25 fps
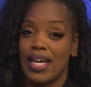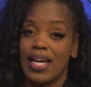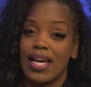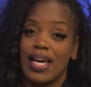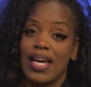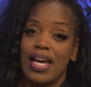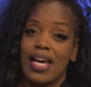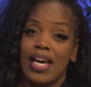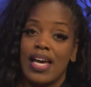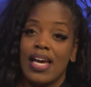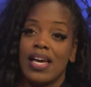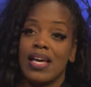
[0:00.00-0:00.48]

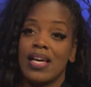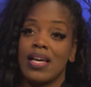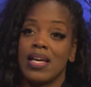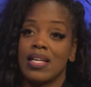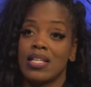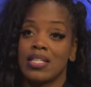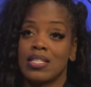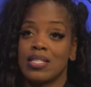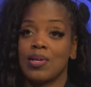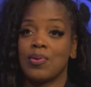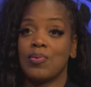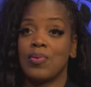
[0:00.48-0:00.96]
Mm-hmm.
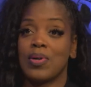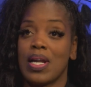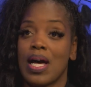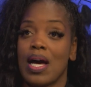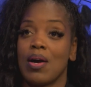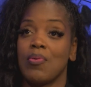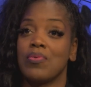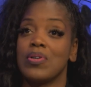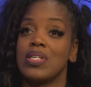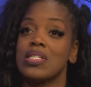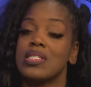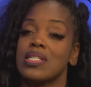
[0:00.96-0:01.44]
And so when
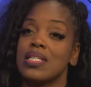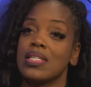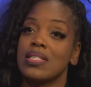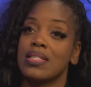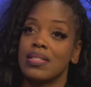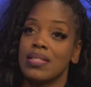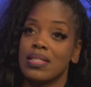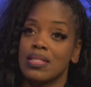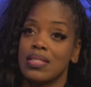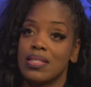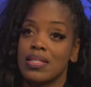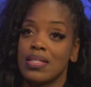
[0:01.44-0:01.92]
I went
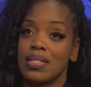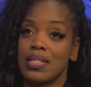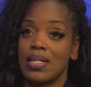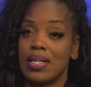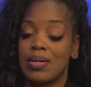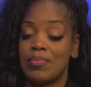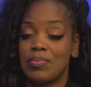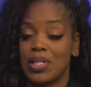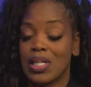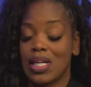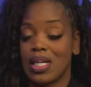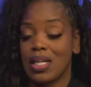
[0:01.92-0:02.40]
to
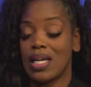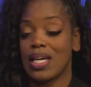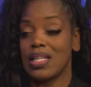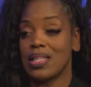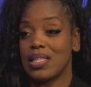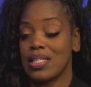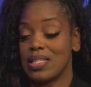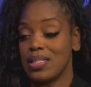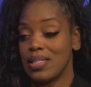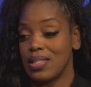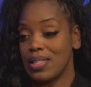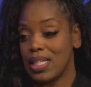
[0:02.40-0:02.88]
uh, looking at
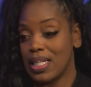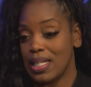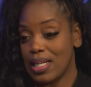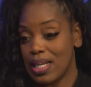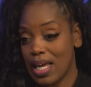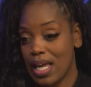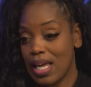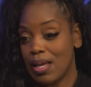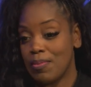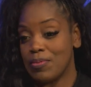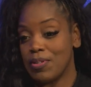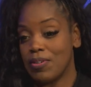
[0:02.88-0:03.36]
the, the
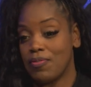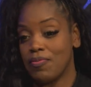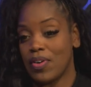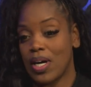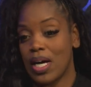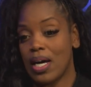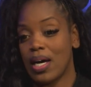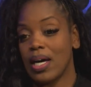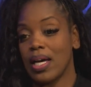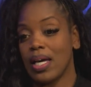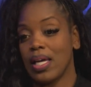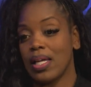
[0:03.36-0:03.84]
name
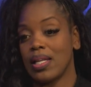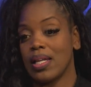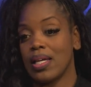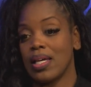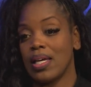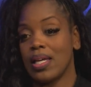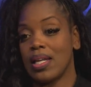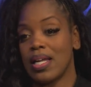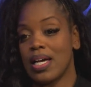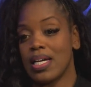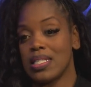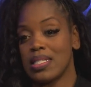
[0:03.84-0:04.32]
divine,
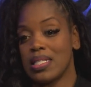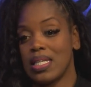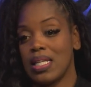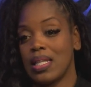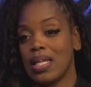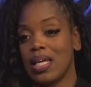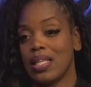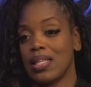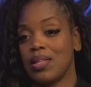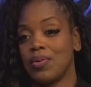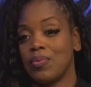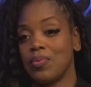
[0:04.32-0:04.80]
and I seen
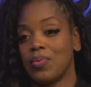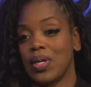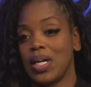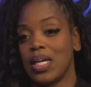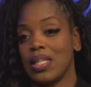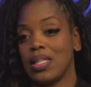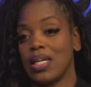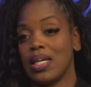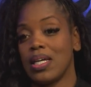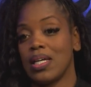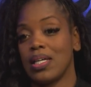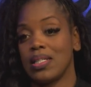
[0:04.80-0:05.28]
that the way
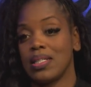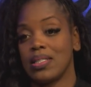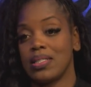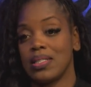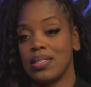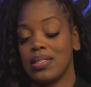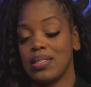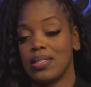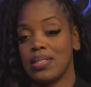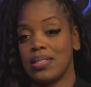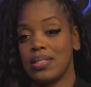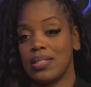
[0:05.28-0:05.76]
that
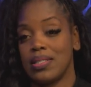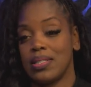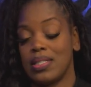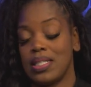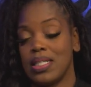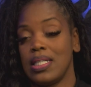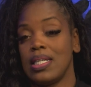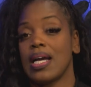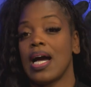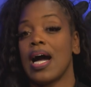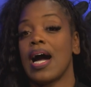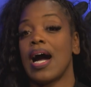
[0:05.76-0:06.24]

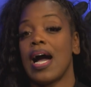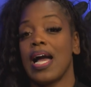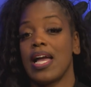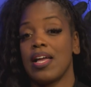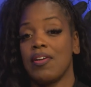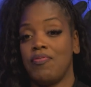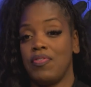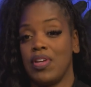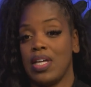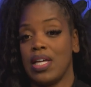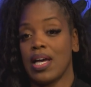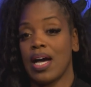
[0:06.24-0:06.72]
D I
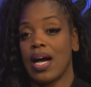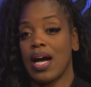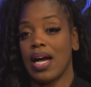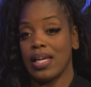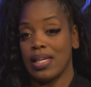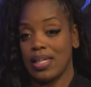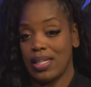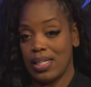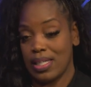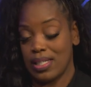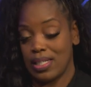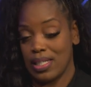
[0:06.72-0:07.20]
V I
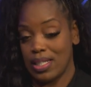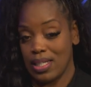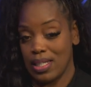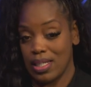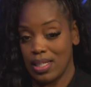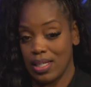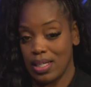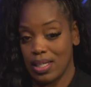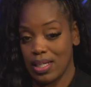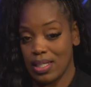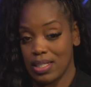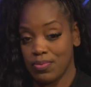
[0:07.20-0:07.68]
N
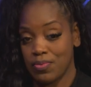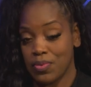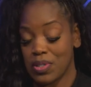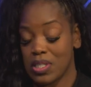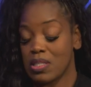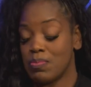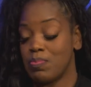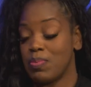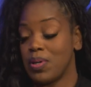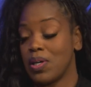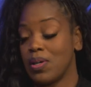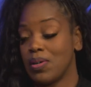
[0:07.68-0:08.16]
E was
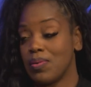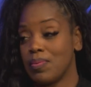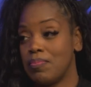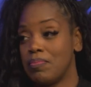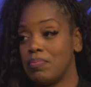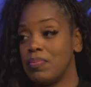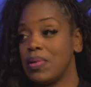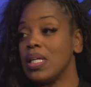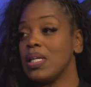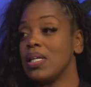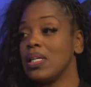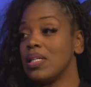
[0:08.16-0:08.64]
spelled
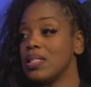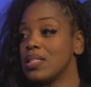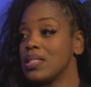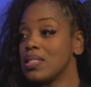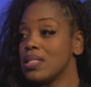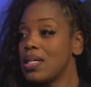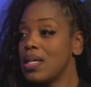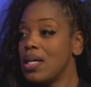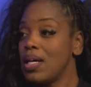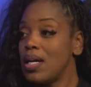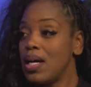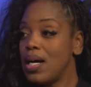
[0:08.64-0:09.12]

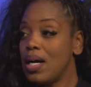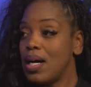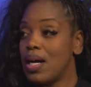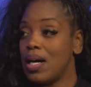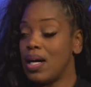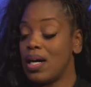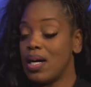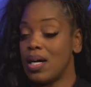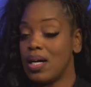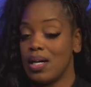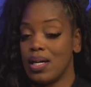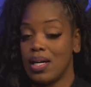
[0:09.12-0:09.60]
means
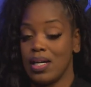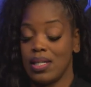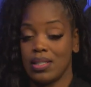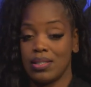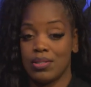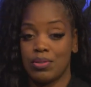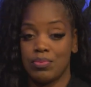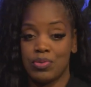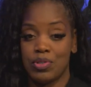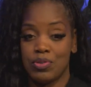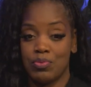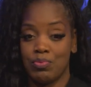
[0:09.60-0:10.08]
uh, a
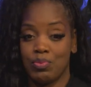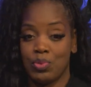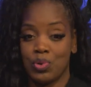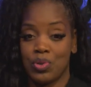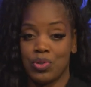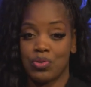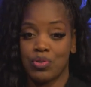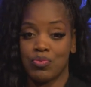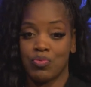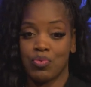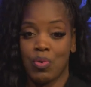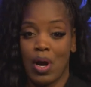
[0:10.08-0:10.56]
little bit
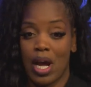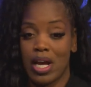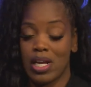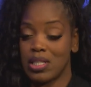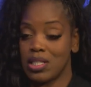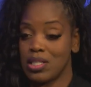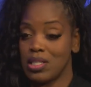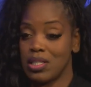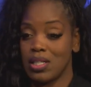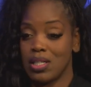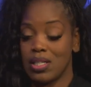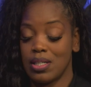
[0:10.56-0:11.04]
more
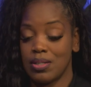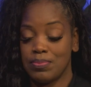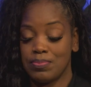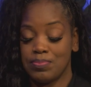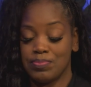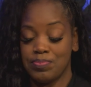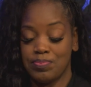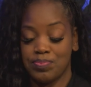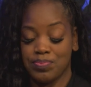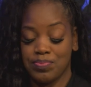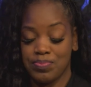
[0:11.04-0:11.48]
right. Um,